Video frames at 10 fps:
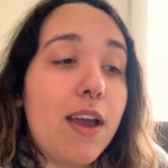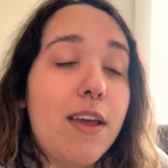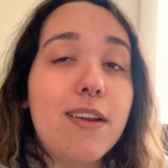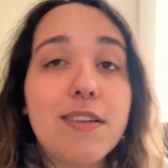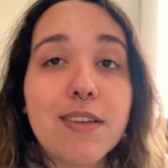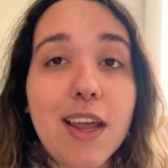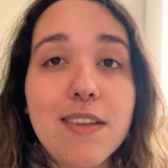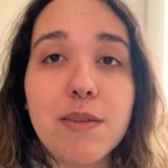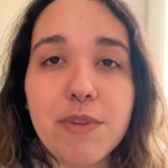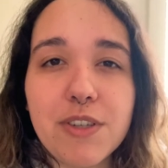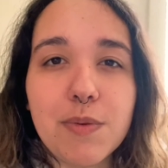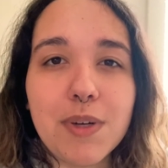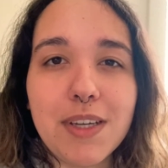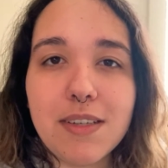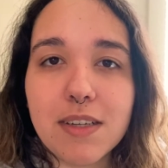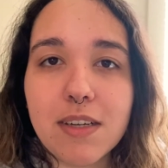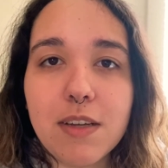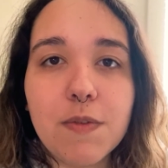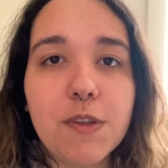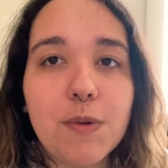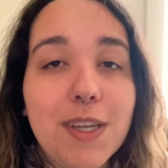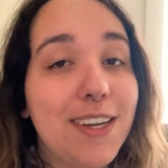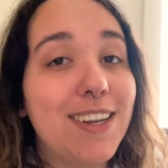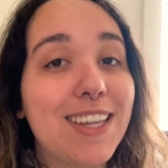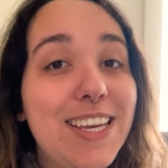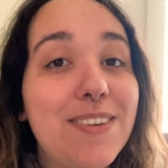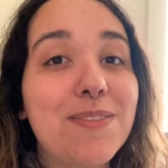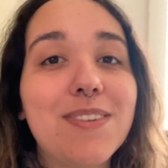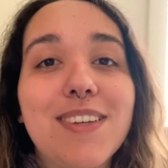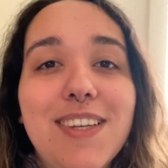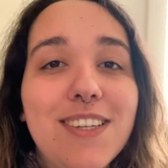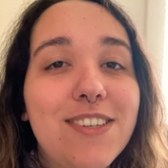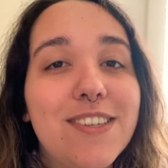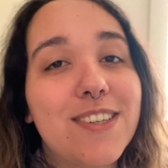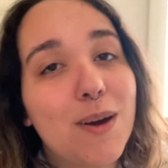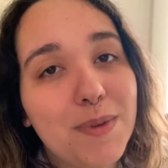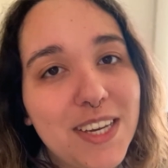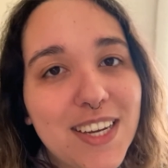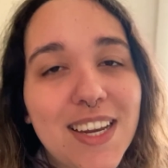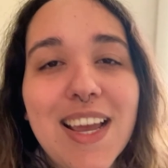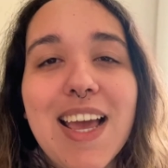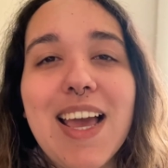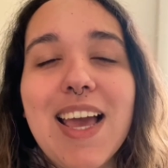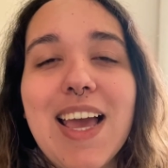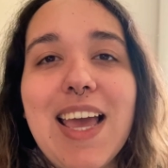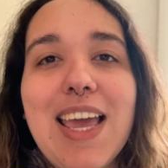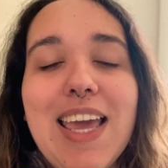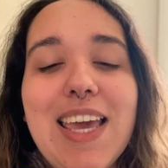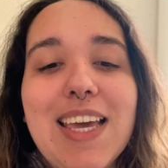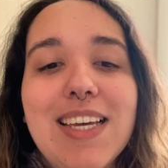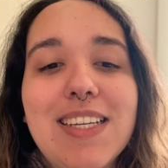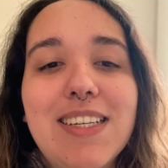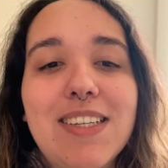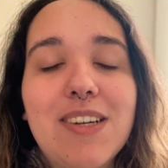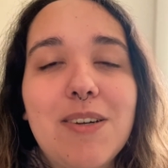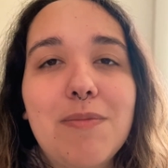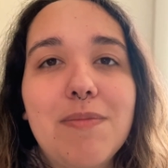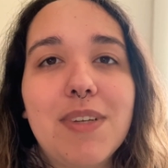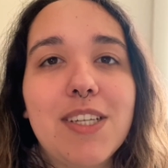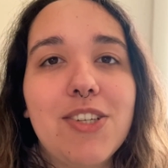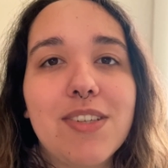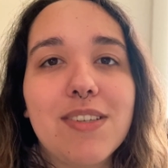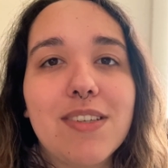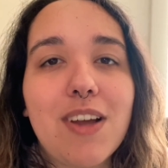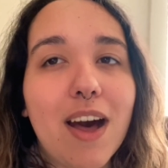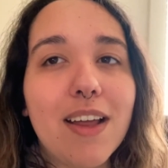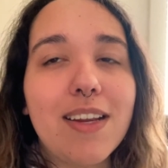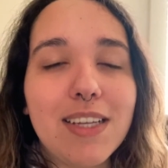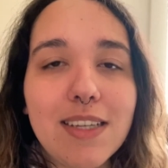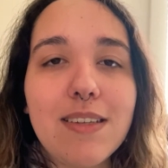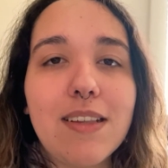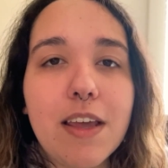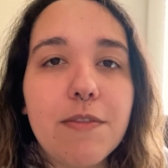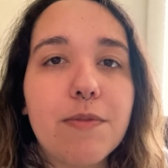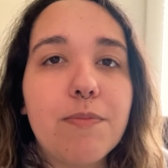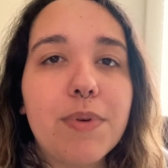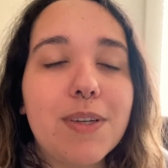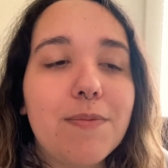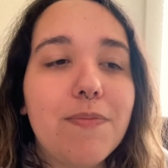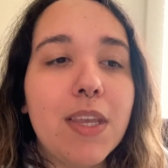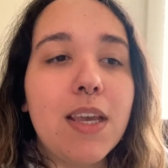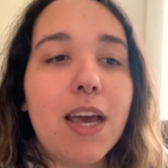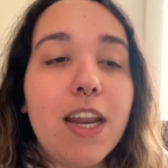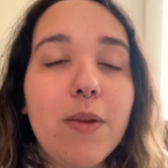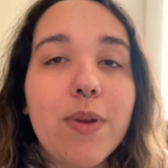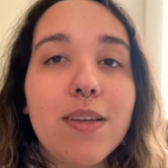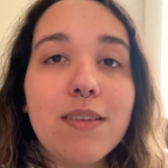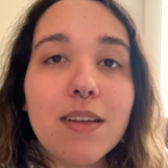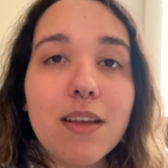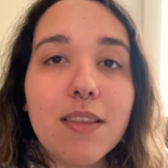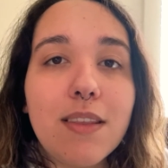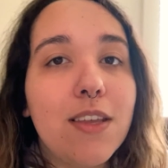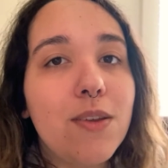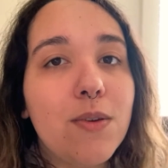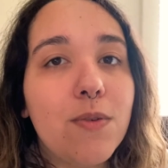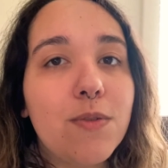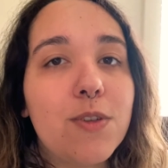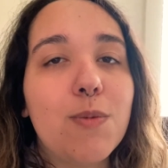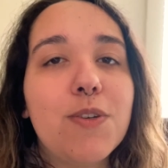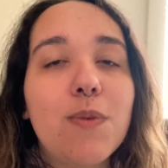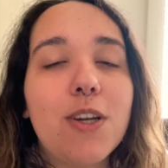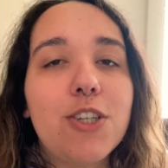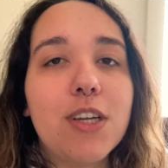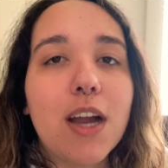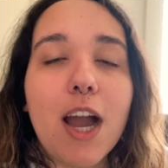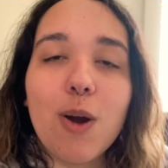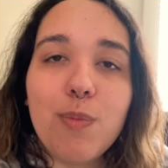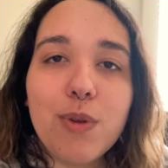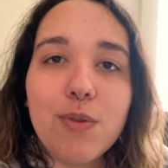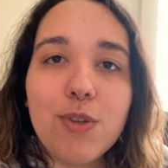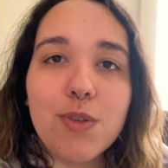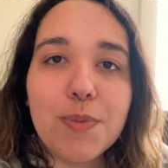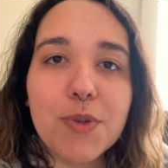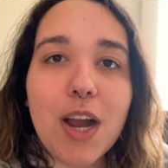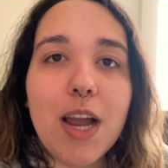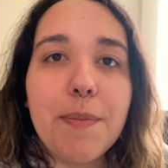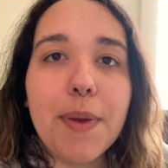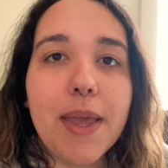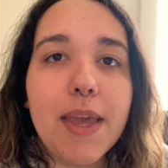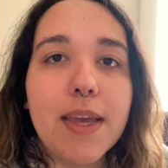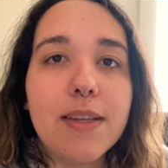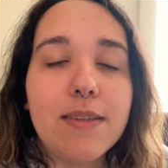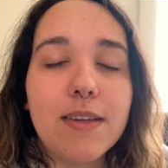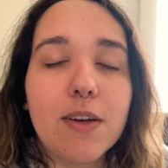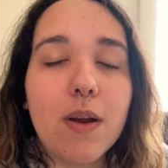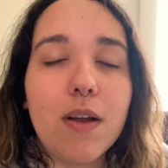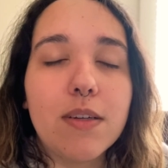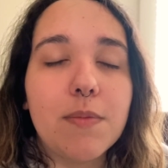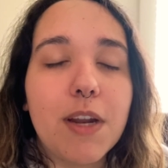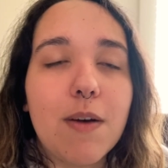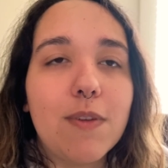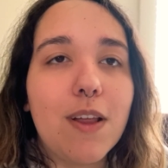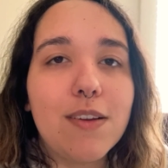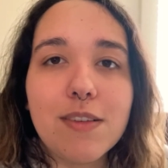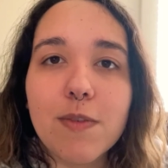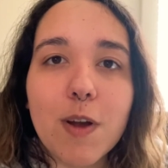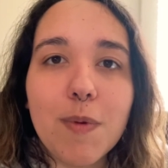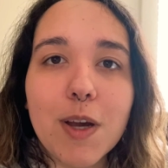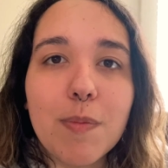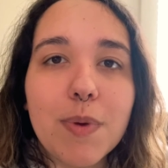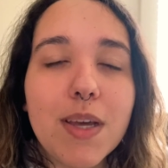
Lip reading: And it's kind of similar to what he did, even though he didn't leave. He's just coming in. And it's just not an easy life. But anyways, thank you so much for watching. I hope you do subscribe and stick around. I'm going to have a lot of stuff coming up.